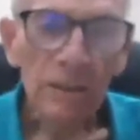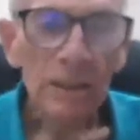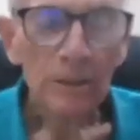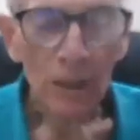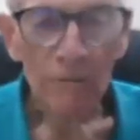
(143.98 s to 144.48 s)

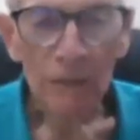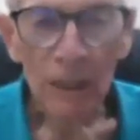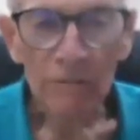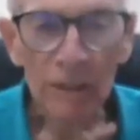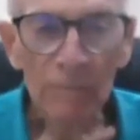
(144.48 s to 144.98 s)

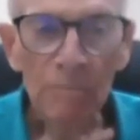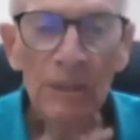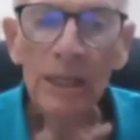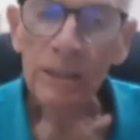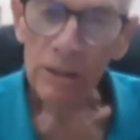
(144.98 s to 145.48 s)
softcover,
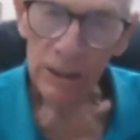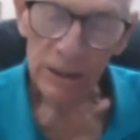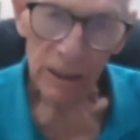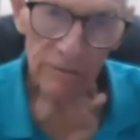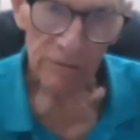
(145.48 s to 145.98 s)
and
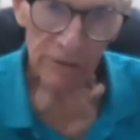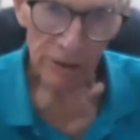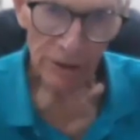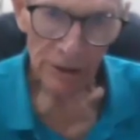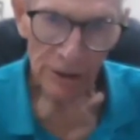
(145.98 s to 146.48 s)
hardcover
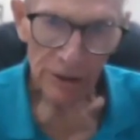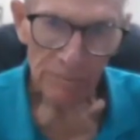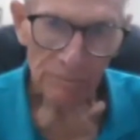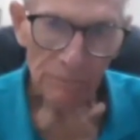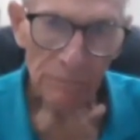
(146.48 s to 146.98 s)
versions.
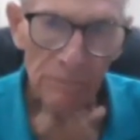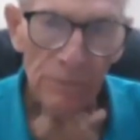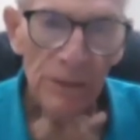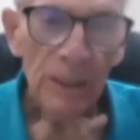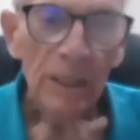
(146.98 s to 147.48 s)

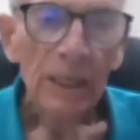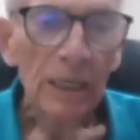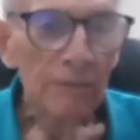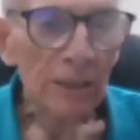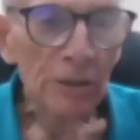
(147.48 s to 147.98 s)

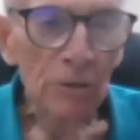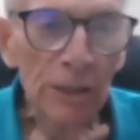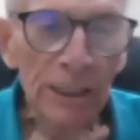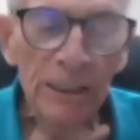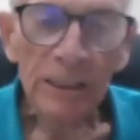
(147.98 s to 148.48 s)
Every
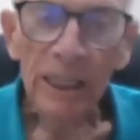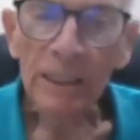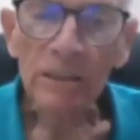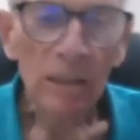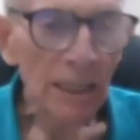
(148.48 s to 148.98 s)
story
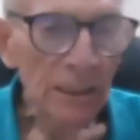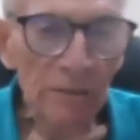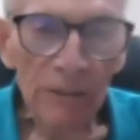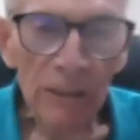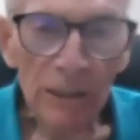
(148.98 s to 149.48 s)
contains lots
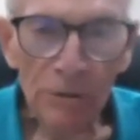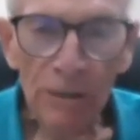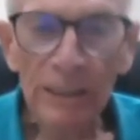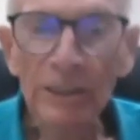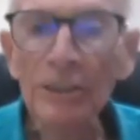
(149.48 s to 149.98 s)
of
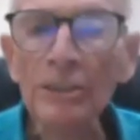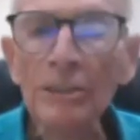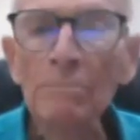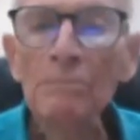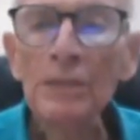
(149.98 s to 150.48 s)
illustrations
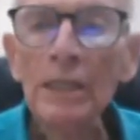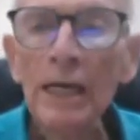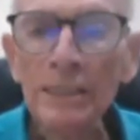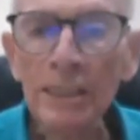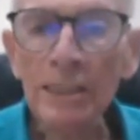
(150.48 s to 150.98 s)

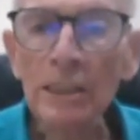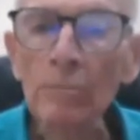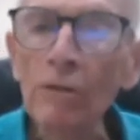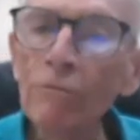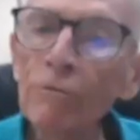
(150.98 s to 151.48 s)

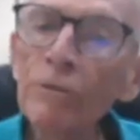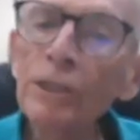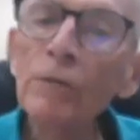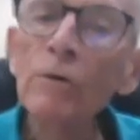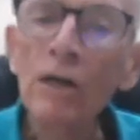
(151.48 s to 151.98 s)
accessible through
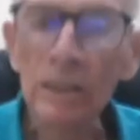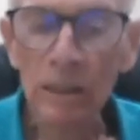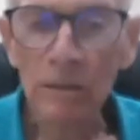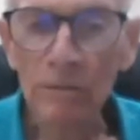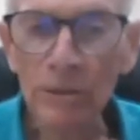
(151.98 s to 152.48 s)
QR
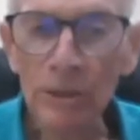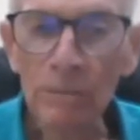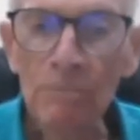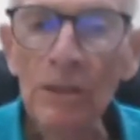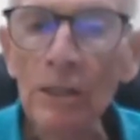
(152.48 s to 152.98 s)
codes
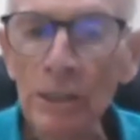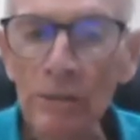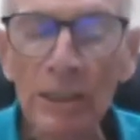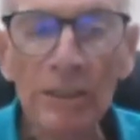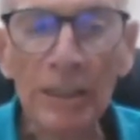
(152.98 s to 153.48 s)
on your
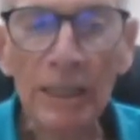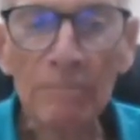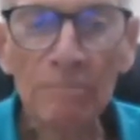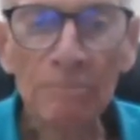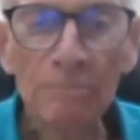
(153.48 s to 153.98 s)
internet.
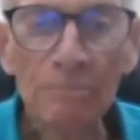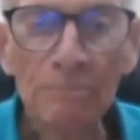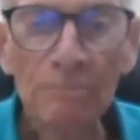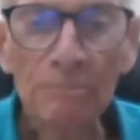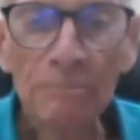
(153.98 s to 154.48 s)

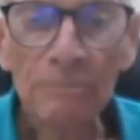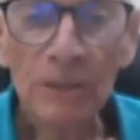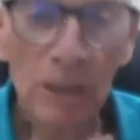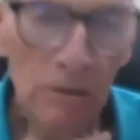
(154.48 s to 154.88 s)
So,